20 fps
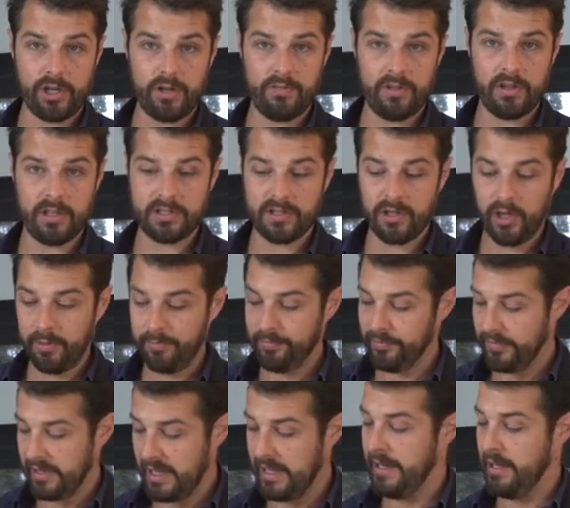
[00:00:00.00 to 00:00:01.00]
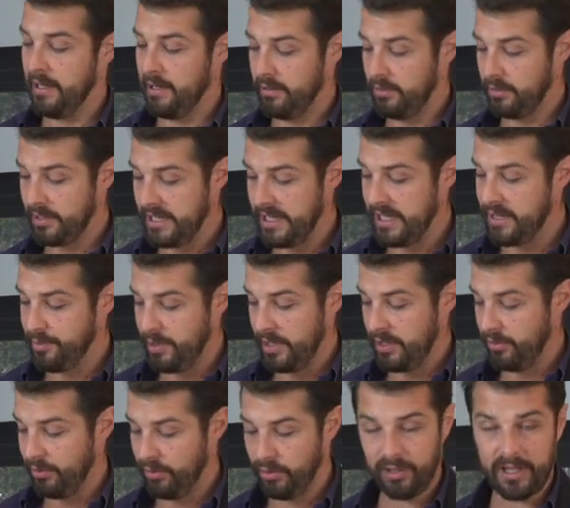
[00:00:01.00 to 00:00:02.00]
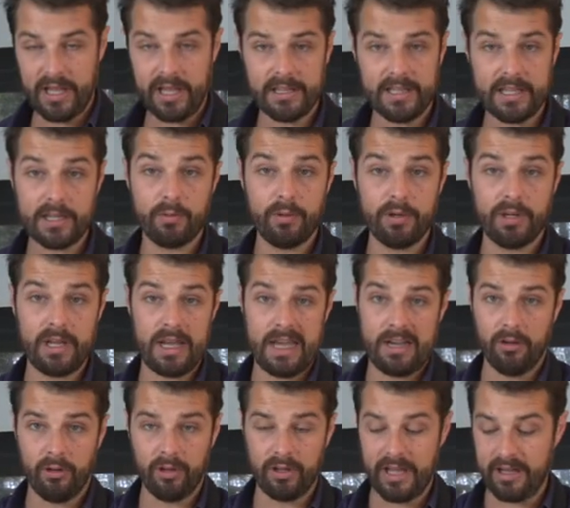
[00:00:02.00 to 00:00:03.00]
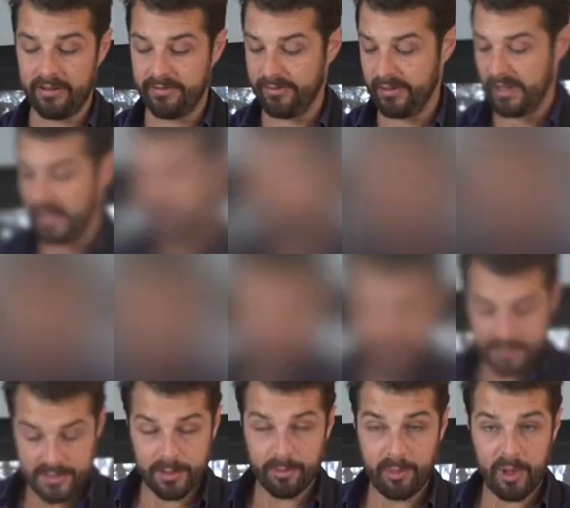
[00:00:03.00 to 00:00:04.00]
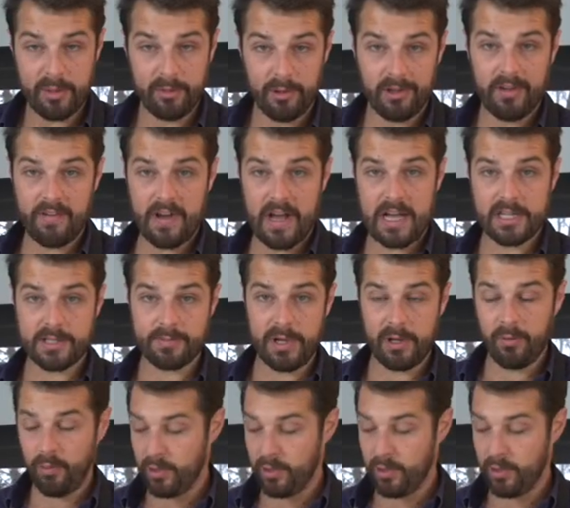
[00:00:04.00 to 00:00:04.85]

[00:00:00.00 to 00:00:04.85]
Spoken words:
over the top, and it'll keep in all our liquid and all our flavour. Some people have asked me